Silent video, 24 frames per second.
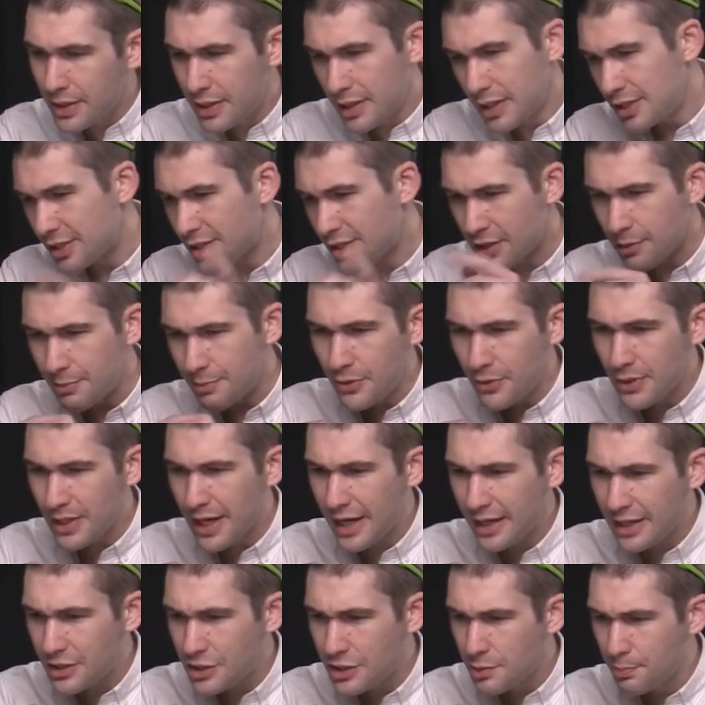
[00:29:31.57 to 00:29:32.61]
is
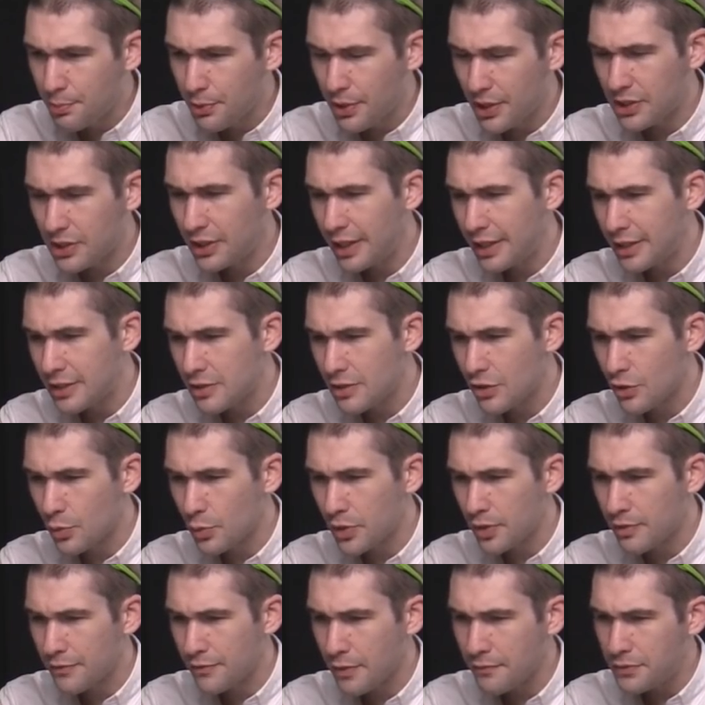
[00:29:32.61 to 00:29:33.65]
communicating to Brick Lane, another
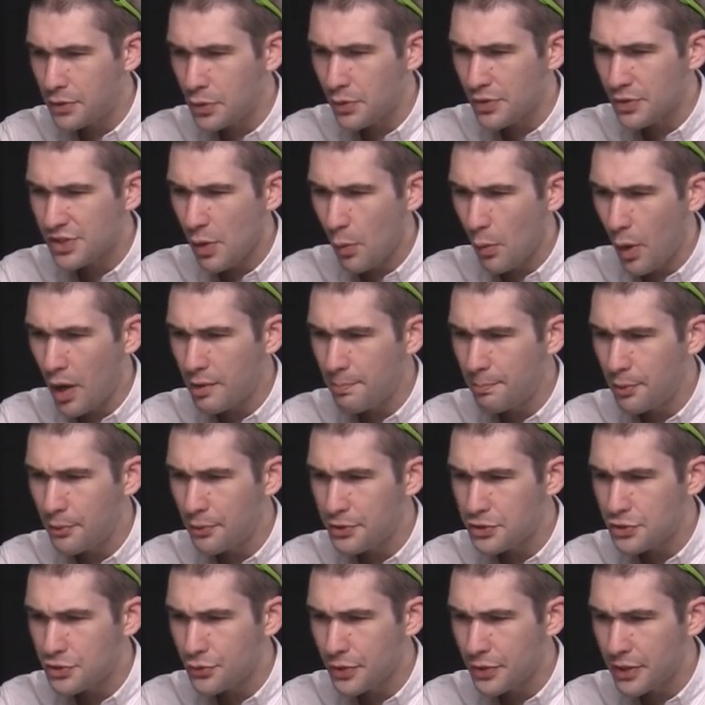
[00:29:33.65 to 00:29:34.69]
one of our viewers, I want to pull
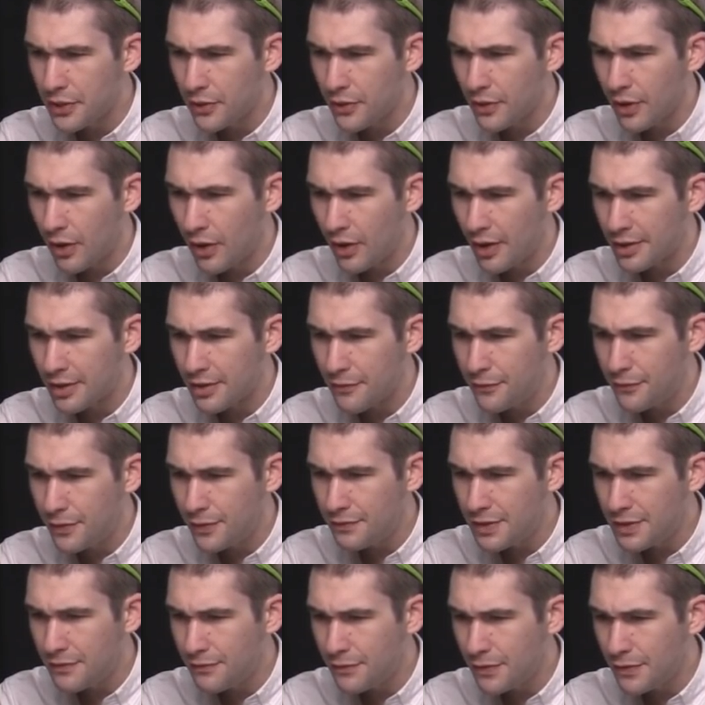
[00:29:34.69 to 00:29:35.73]
the trigger on a
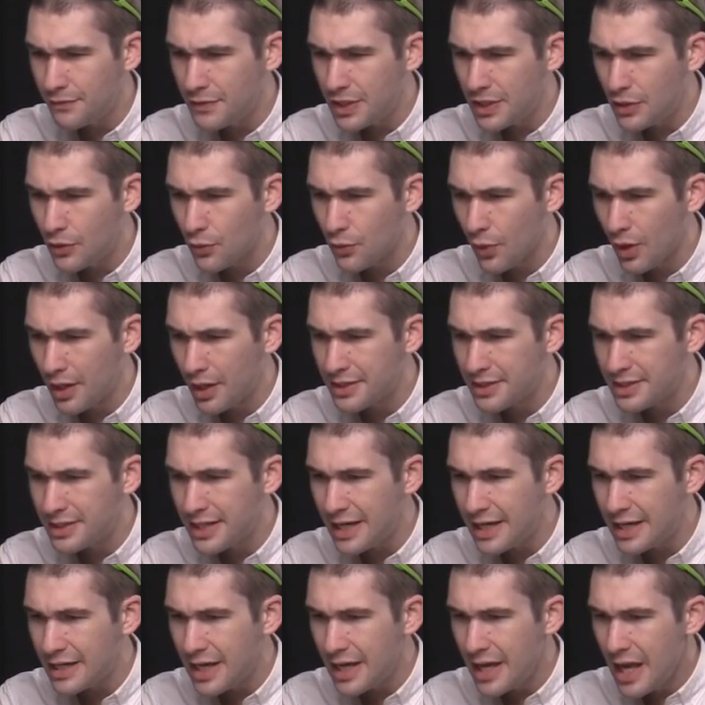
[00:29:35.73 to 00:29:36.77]
50/50 Grande
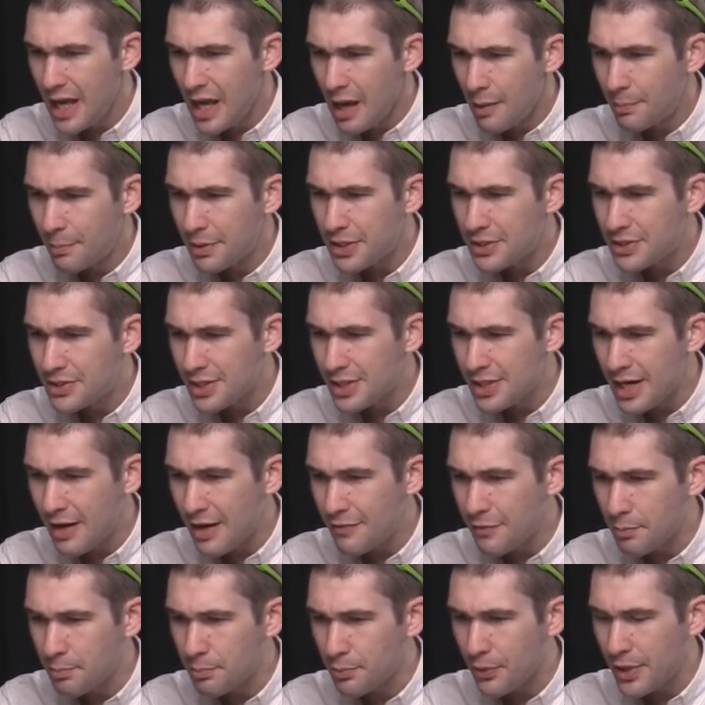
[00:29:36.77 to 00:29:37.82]
date, but it doesn't have
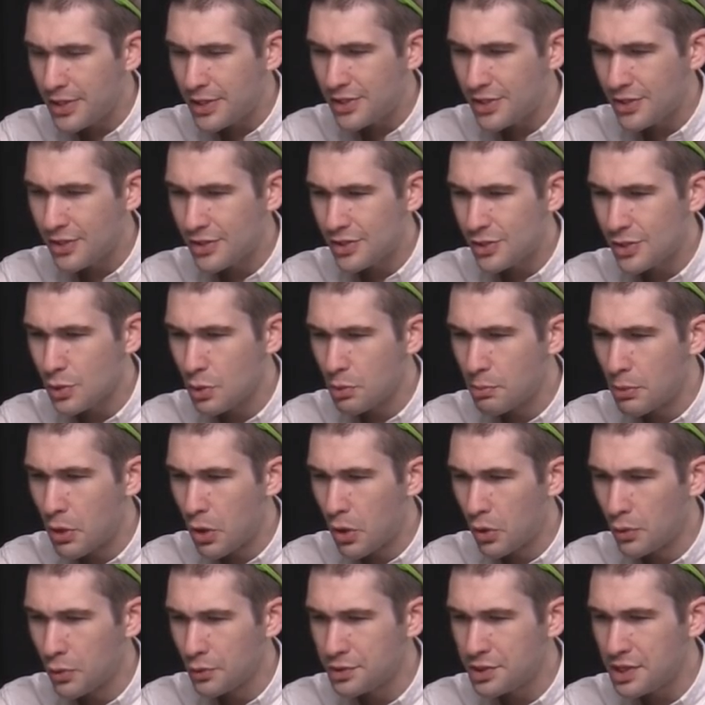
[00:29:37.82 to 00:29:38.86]
a bracelet, so I'm
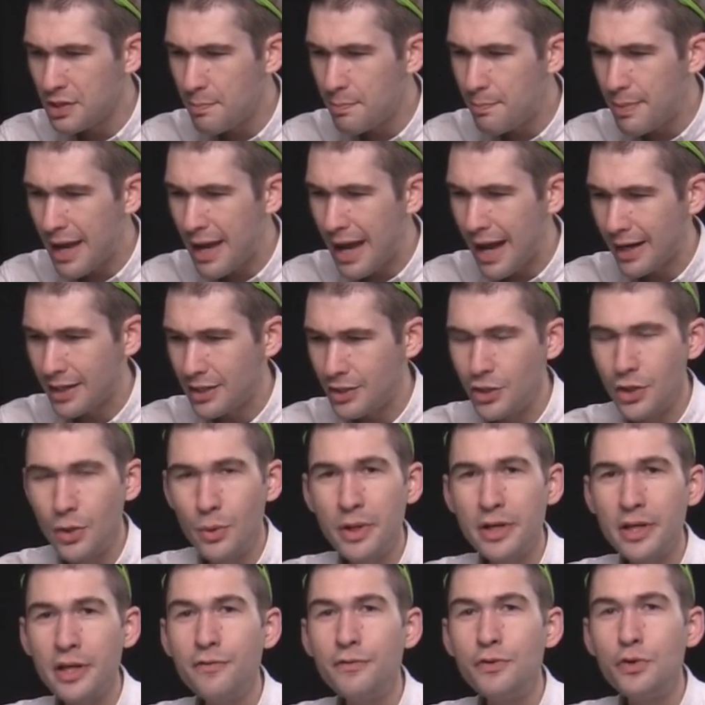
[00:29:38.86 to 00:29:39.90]
holding back. You know
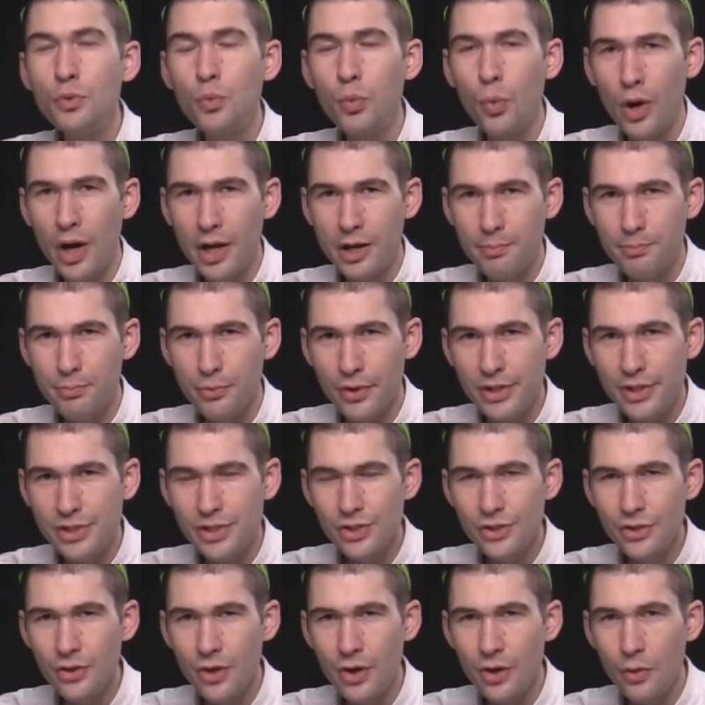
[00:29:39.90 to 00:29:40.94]
what? If you want a
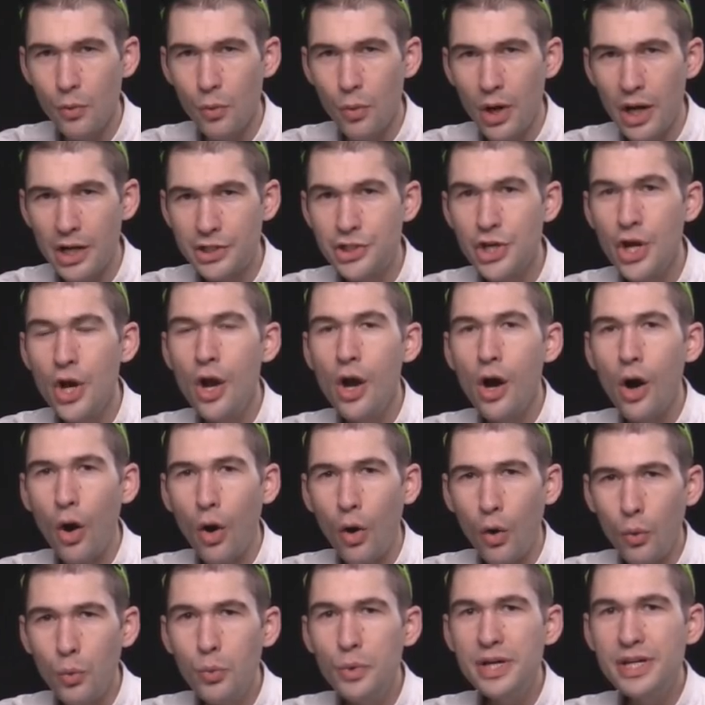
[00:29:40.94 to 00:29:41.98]
bracelet on a watch,
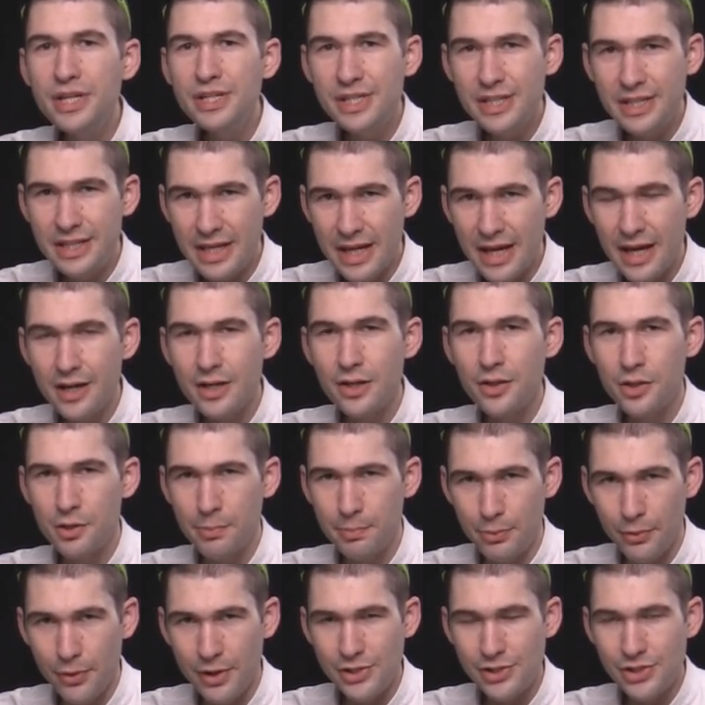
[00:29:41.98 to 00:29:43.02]
always get the
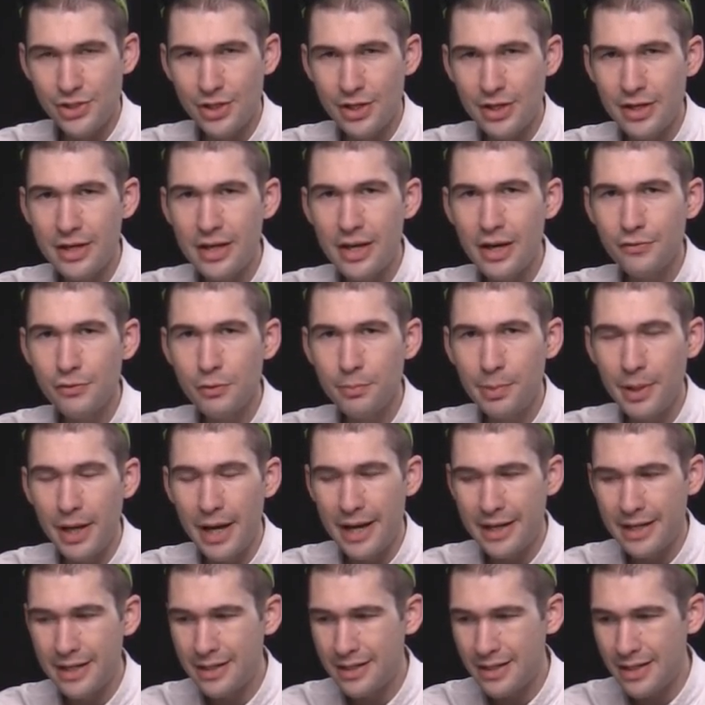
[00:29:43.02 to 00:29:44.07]
bracelet. Never buy
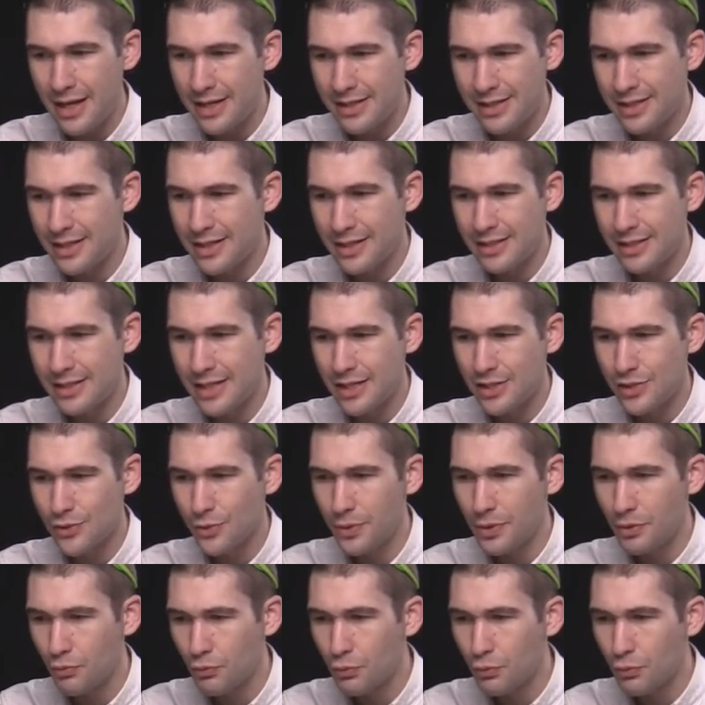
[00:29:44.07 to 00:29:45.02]
it as an accessory.